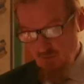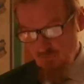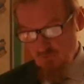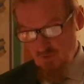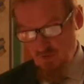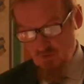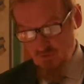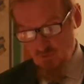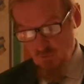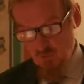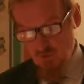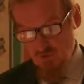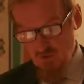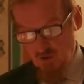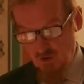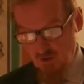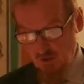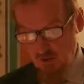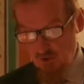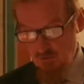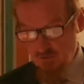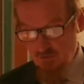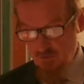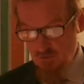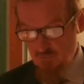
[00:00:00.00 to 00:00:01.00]
Faced with the
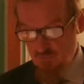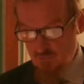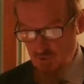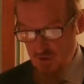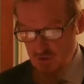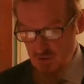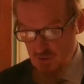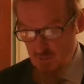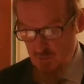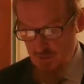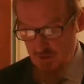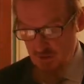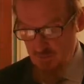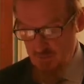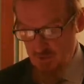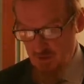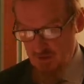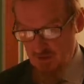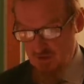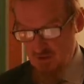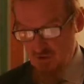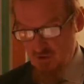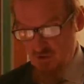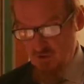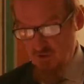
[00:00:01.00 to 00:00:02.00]
colonial French
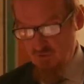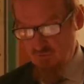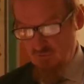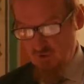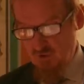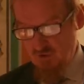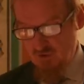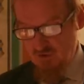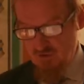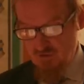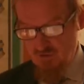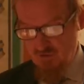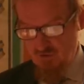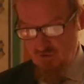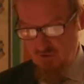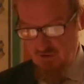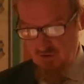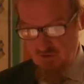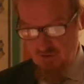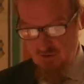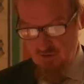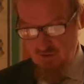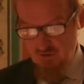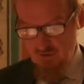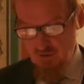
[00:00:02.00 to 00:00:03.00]
manipulation of religious
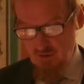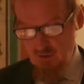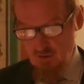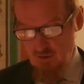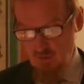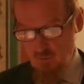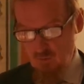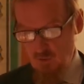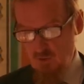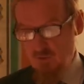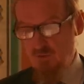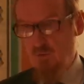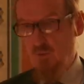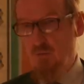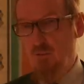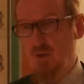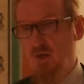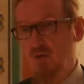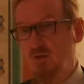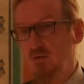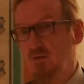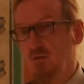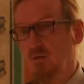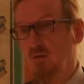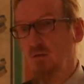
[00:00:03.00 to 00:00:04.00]
leaders, what the
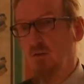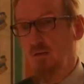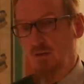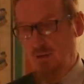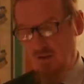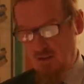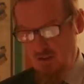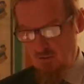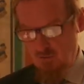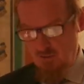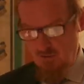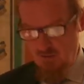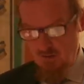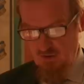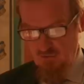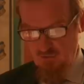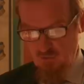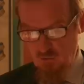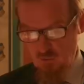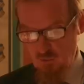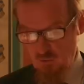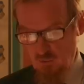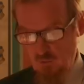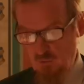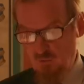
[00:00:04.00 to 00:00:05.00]
Pentagon nowadays
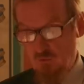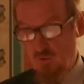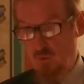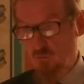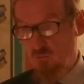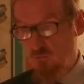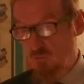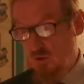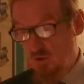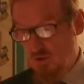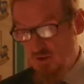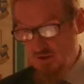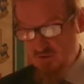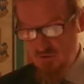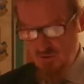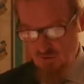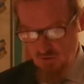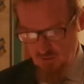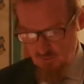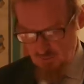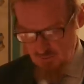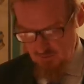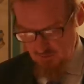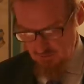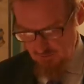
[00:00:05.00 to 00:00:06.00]
calls
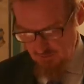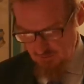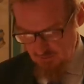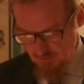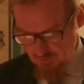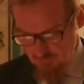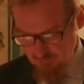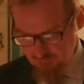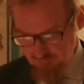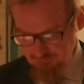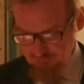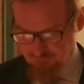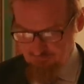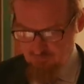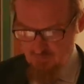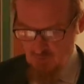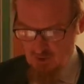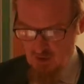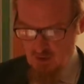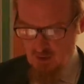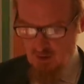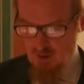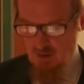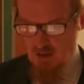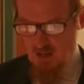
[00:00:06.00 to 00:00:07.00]
religion building,
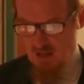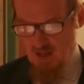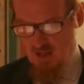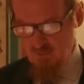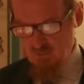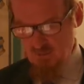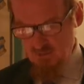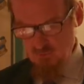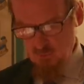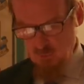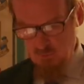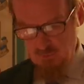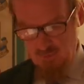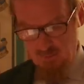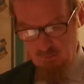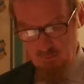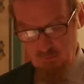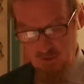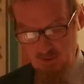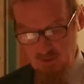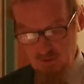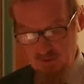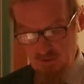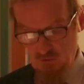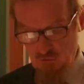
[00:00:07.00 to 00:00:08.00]
Ahmed
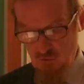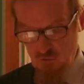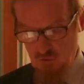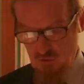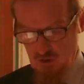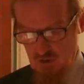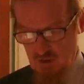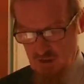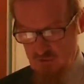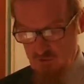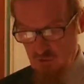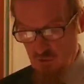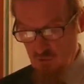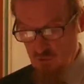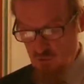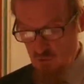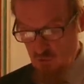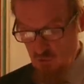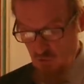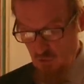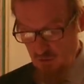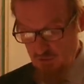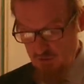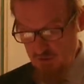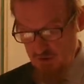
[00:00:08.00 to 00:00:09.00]
Obamba had cried, "Do
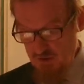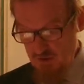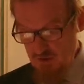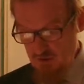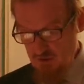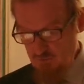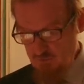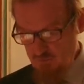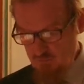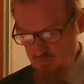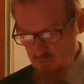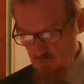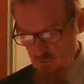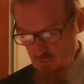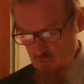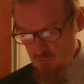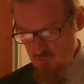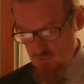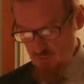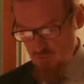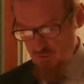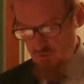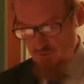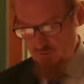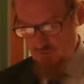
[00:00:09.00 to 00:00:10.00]
not kneel before the
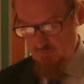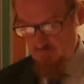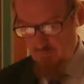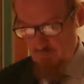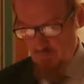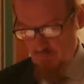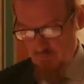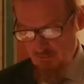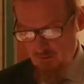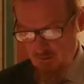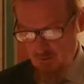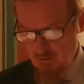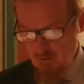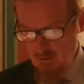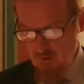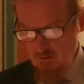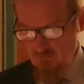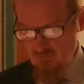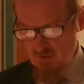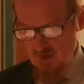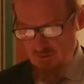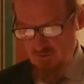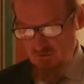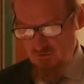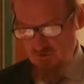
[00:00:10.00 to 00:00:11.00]
rulers," and
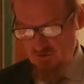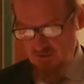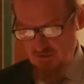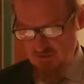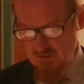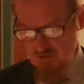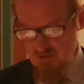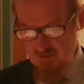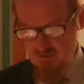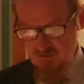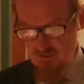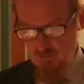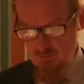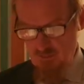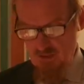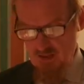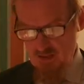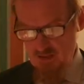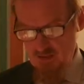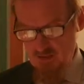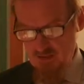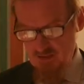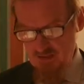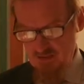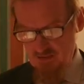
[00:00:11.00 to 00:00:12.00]
famously laid his
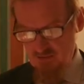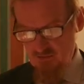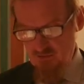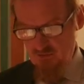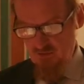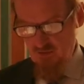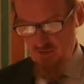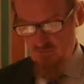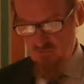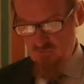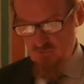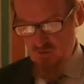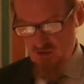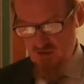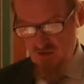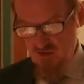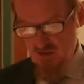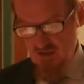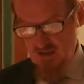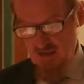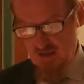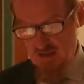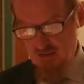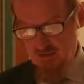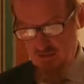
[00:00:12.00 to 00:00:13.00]
pen next to a French
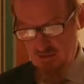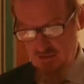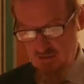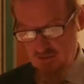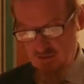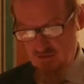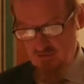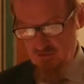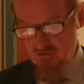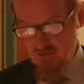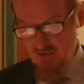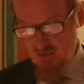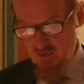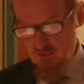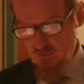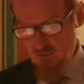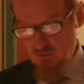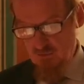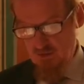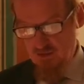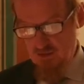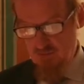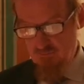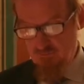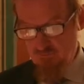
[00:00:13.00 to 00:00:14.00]
canon in
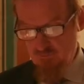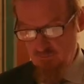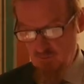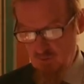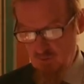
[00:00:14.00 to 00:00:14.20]
Saint-Louis,